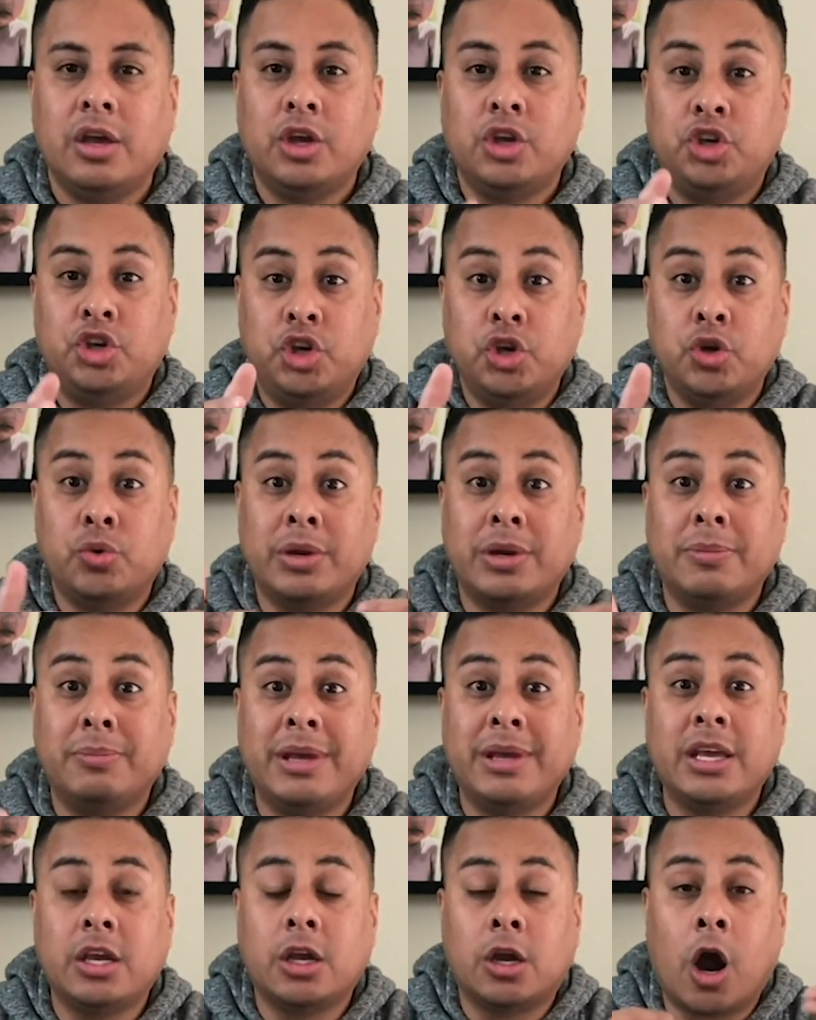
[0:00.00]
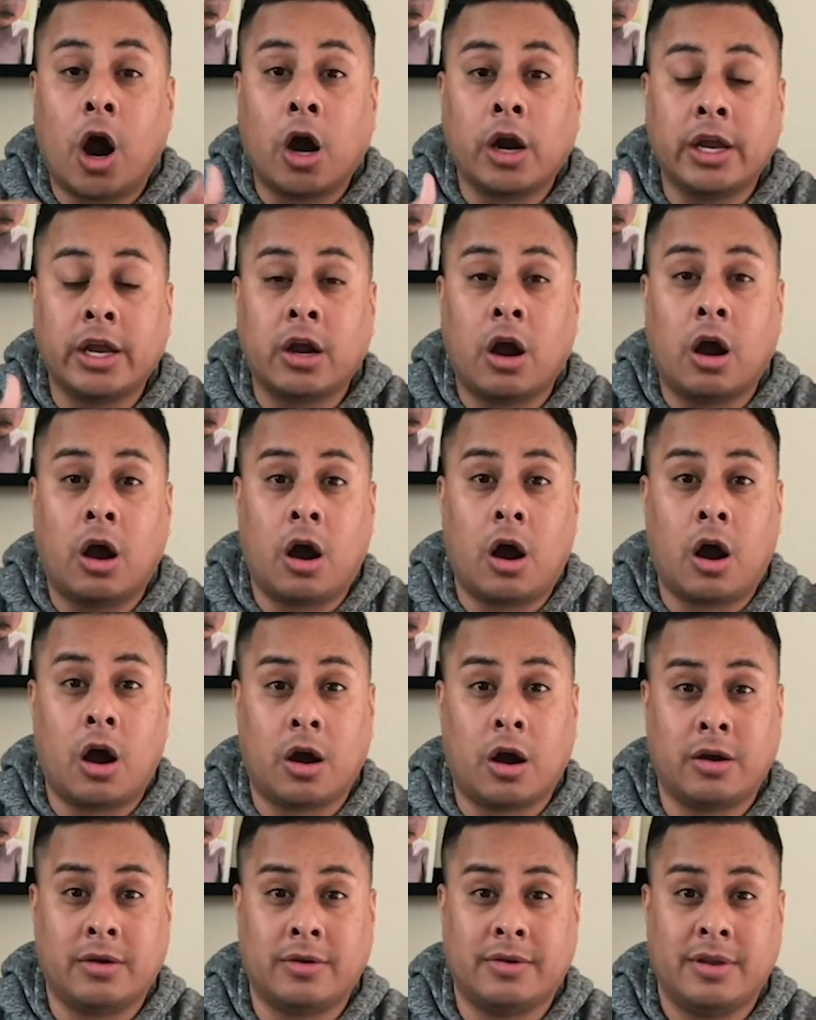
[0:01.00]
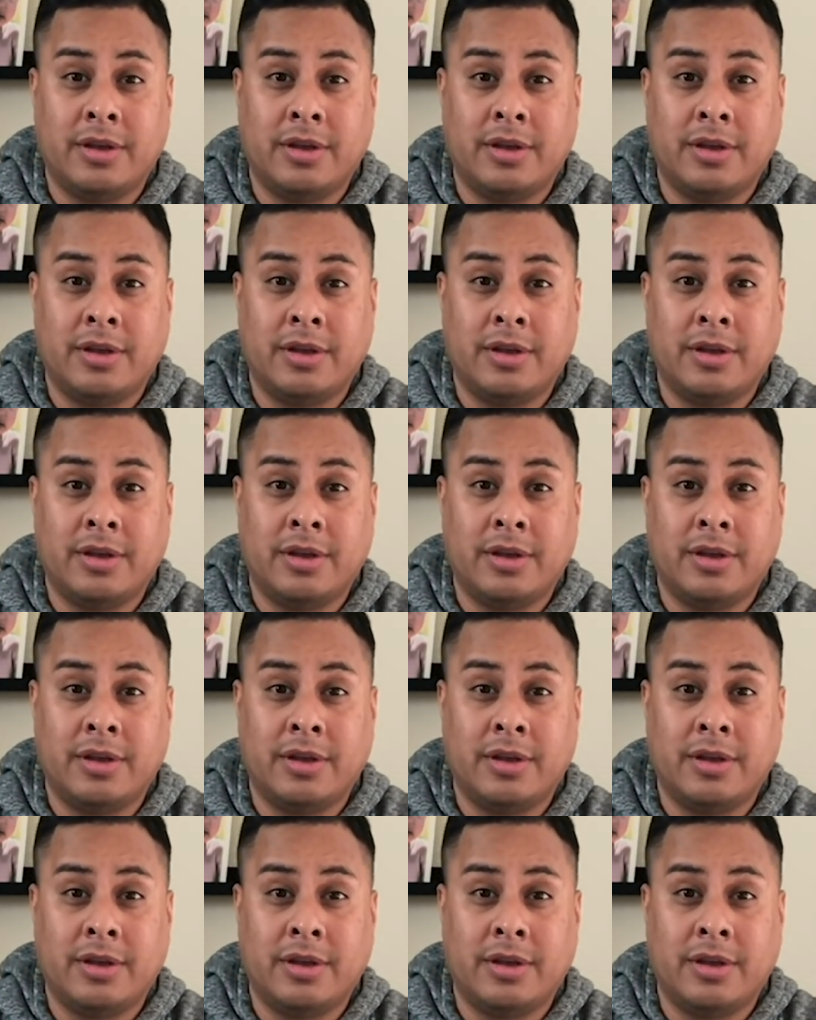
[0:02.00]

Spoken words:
you and me guarding our heart,